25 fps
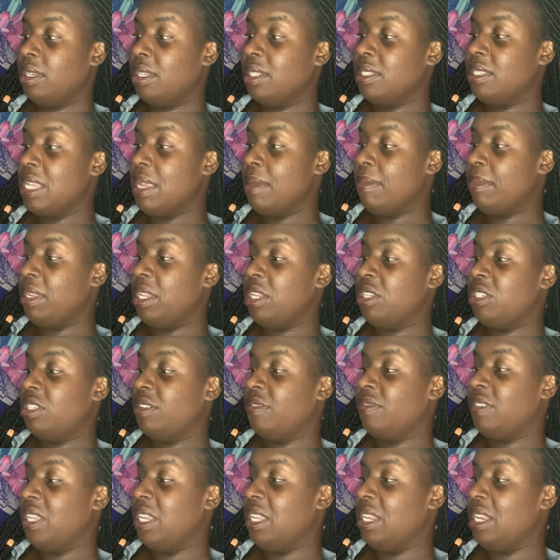
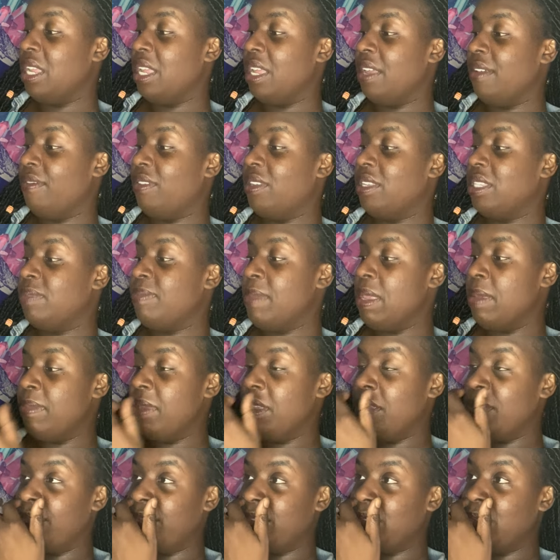contamination of DNA evidence may
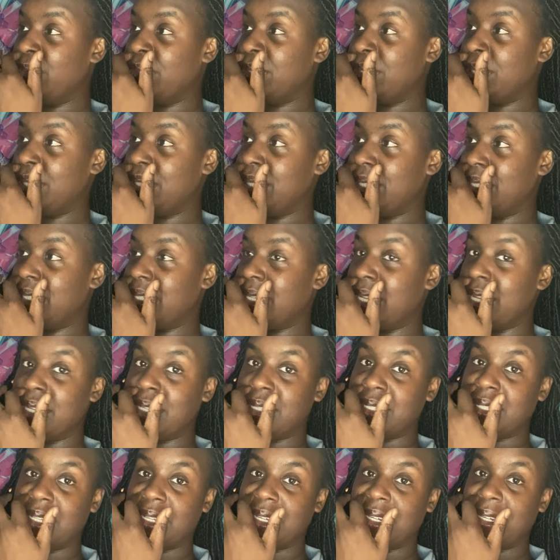be influenced in this
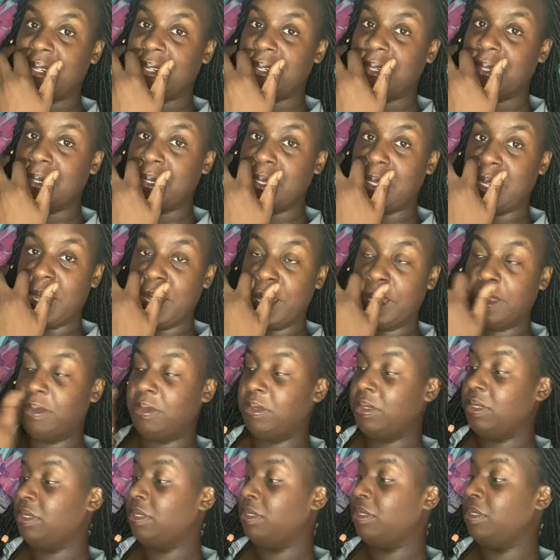case here. Yeah,
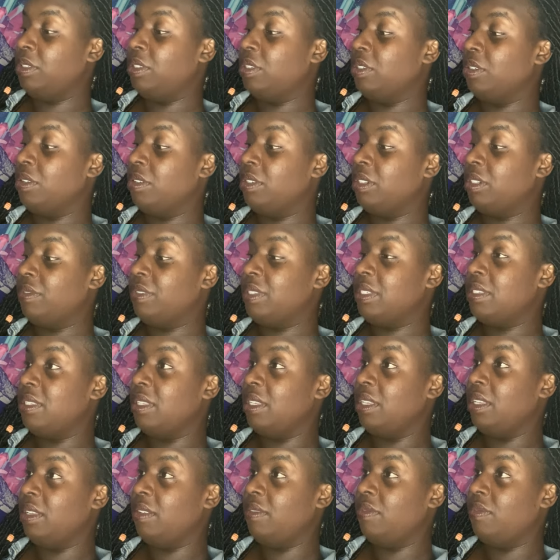well, you're going to
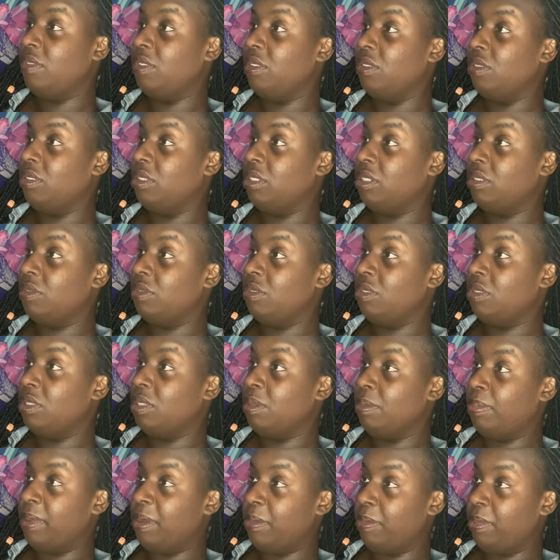receive, you're going to,
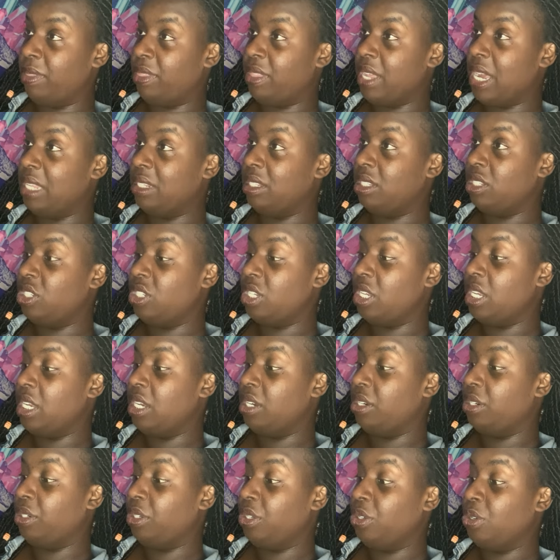the pathology
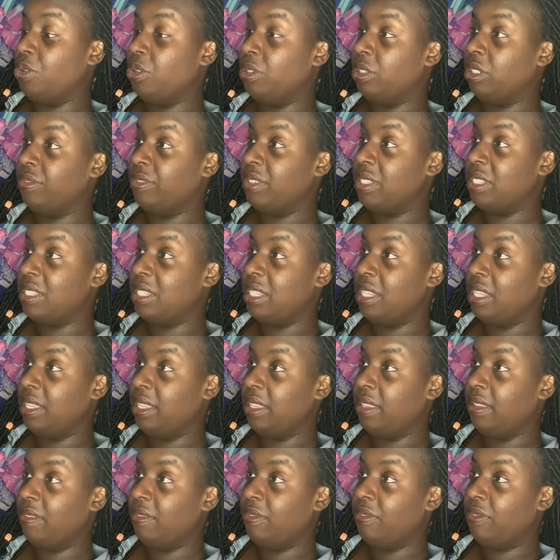here, you're going to
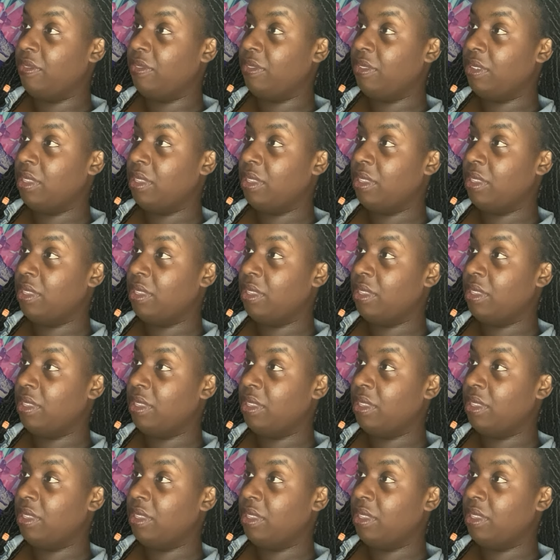receive